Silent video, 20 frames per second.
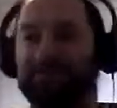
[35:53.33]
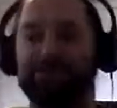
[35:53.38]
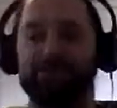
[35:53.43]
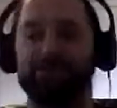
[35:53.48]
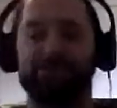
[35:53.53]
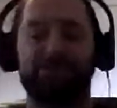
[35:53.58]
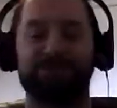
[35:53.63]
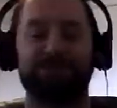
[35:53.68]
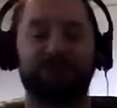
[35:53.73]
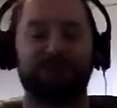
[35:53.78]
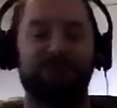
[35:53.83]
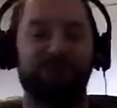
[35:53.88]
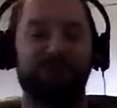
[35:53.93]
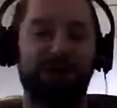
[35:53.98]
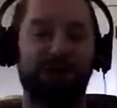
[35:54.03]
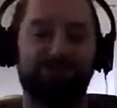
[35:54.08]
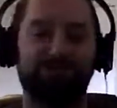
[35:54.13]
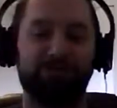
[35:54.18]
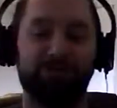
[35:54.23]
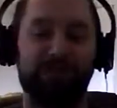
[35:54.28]
you so
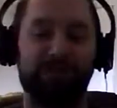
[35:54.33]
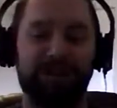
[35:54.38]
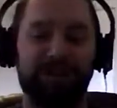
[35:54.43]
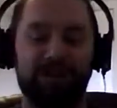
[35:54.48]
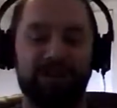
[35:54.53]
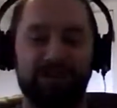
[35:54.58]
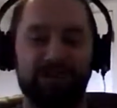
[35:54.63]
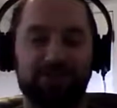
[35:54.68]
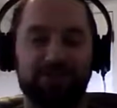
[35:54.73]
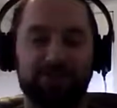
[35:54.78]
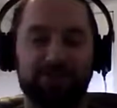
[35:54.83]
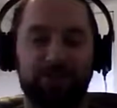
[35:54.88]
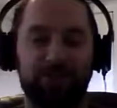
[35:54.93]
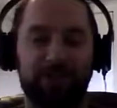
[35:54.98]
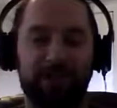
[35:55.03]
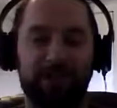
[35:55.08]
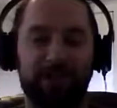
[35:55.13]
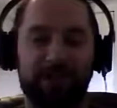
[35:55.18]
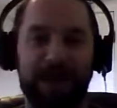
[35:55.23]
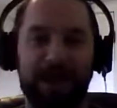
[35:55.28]
much for being here this
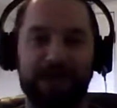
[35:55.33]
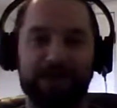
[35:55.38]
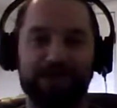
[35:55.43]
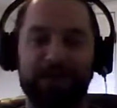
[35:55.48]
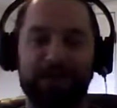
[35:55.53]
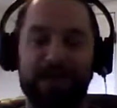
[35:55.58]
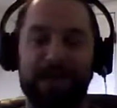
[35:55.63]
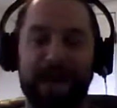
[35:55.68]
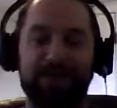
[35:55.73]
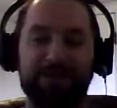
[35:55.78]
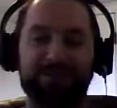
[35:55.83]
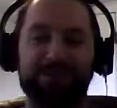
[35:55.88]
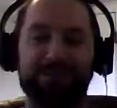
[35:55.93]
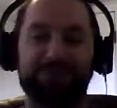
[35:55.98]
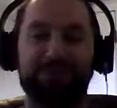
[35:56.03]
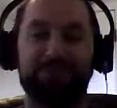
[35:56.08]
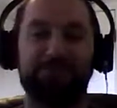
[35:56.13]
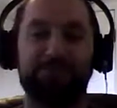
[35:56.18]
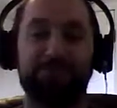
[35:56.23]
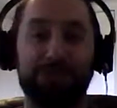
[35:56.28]
morning, man. It's been an
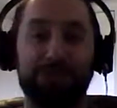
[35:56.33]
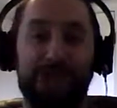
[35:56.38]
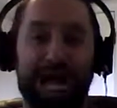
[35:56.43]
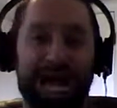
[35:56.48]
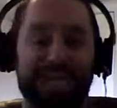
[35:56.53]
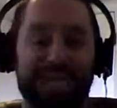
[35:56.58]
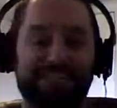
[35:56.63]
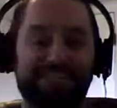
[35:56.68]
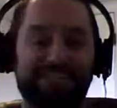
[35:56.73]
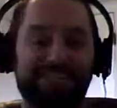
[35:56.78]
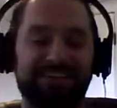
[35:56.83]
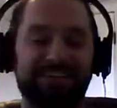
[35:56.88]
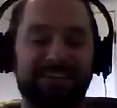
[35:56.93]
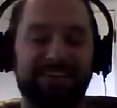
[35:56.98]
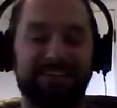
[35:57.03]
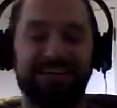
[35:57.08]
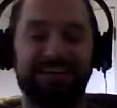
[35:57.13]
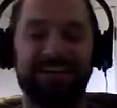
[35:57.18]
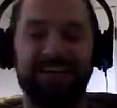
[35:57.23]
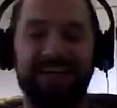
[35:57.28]
absolute blast.
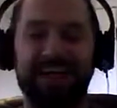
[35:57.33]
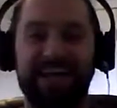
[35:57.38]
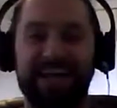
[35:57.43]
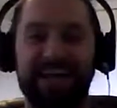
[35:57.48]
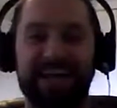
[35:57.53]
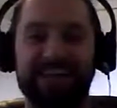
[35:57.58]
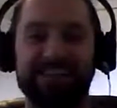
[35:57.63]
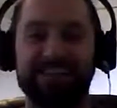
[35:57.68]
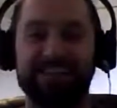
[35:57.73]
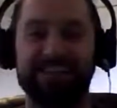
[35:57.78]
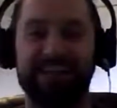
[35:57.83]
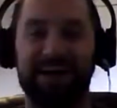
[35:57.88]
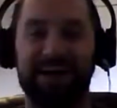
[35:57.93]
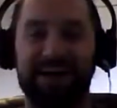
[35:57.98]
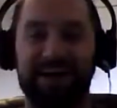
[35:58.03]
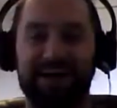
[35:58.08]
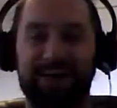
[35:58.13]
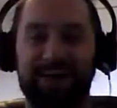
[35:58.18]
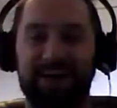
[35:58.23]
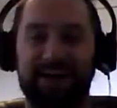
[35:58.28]
And
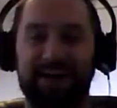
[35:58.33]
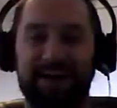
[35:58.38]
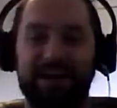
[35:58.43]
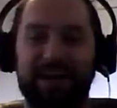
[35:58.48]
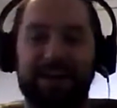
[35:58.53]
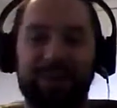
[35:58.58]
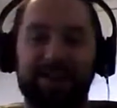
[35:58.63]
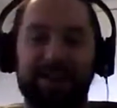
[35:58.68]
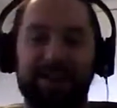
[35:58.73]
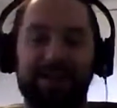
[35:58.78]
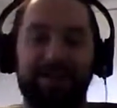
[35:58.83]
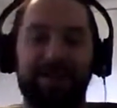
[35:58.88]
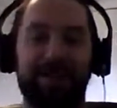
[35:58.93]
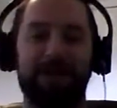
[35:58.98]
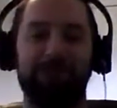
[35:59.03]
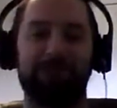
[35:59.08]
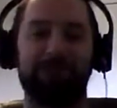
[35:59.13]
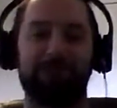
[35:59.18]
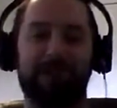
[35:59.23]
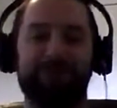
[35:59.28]
again, man,
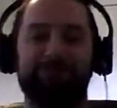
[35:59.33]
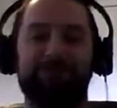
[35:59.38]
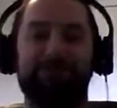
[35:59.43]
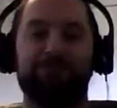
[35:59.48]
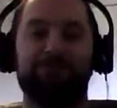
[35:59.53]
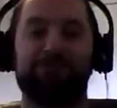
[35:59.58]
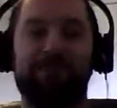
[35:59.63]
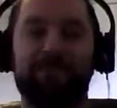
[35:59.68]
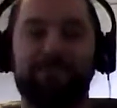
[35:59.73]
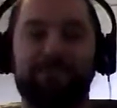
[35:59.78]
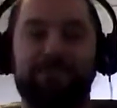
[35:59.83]
I'm grateful for